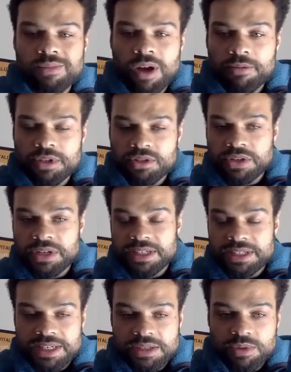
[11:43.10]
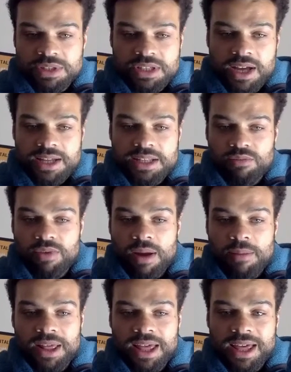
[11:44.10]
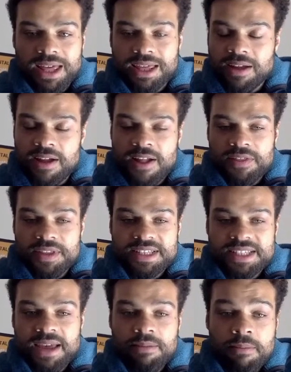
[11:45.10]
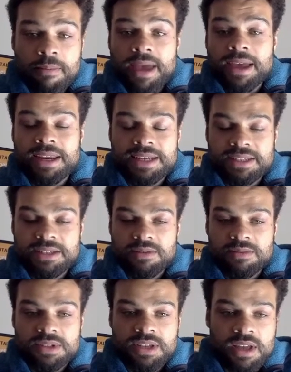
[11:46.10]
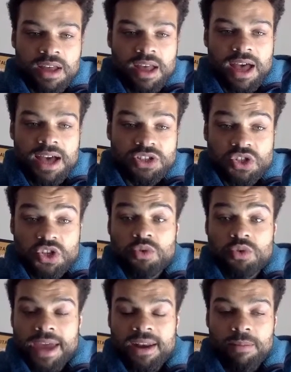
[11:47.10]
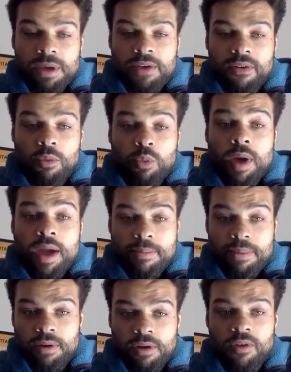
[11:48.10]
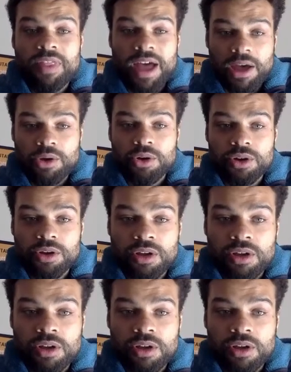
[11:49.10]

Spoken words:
why we're doing this is we're starting to replicate the same mechanisms as you getting a bit of a whip on that hook.